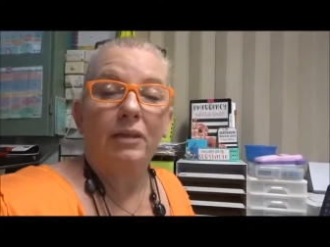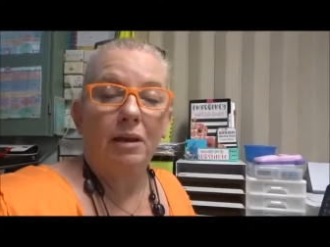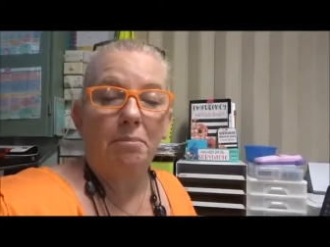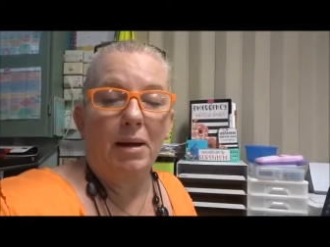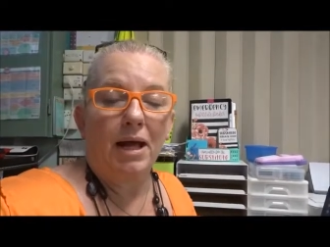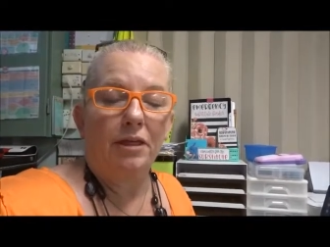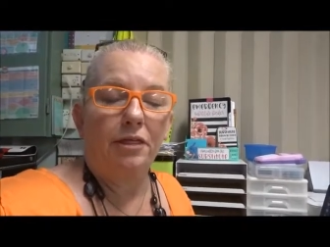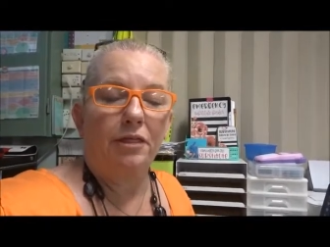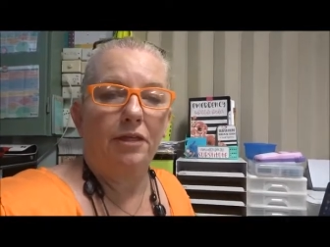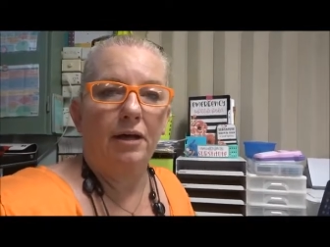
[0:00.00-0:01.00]

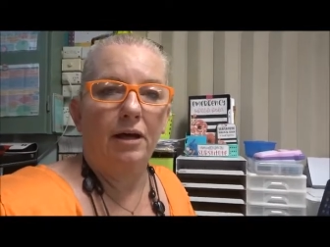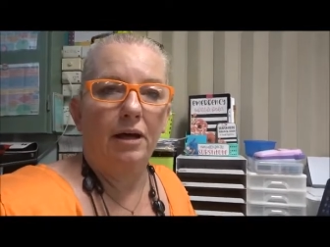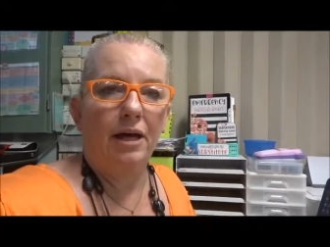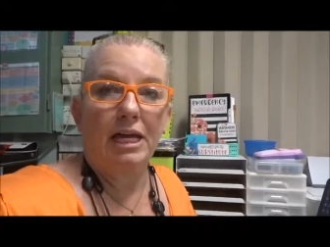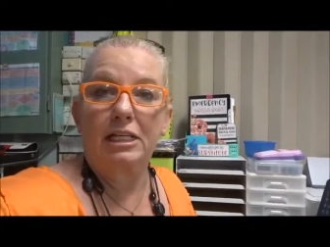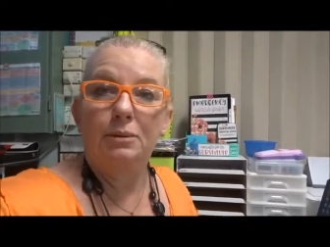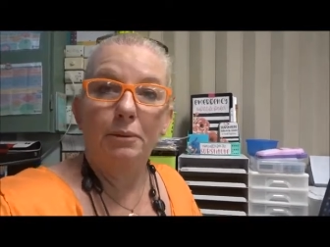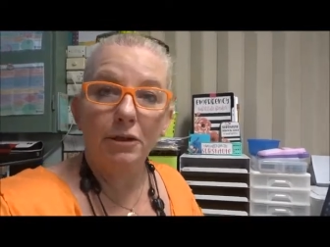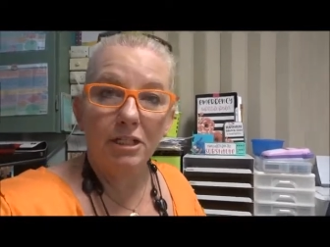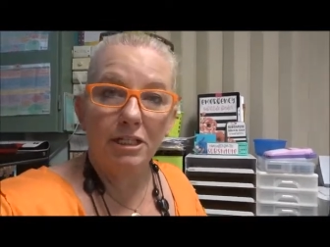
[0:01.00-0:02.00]
math
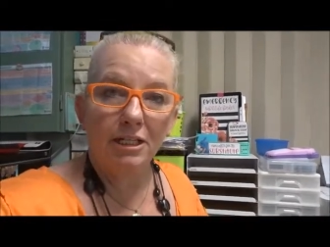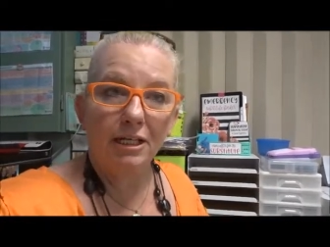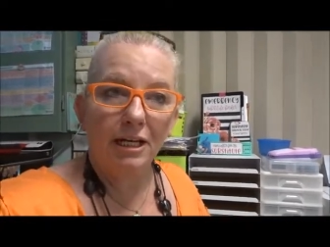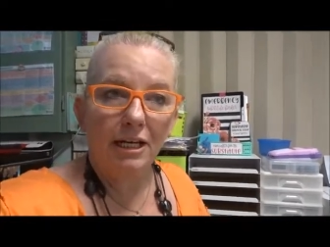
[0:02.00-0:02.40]
expert